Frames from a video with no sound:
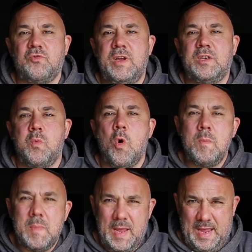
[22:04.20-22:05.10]
drinks
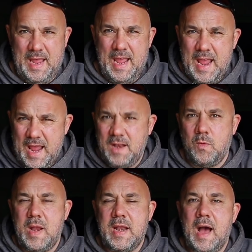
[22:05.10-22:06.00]
warm in the
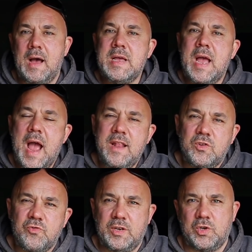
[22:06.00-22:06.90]
winter and your
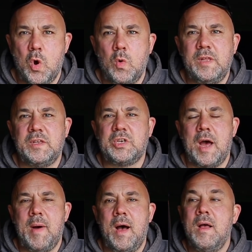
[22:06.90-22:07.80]
drinks cool in the
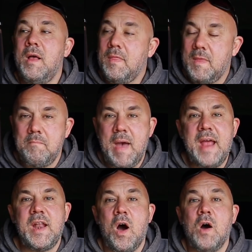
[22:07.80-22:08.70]
summer. The
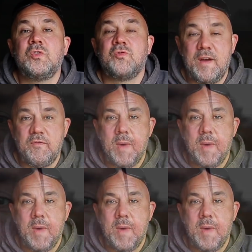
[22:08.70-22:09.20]
Mannhart travel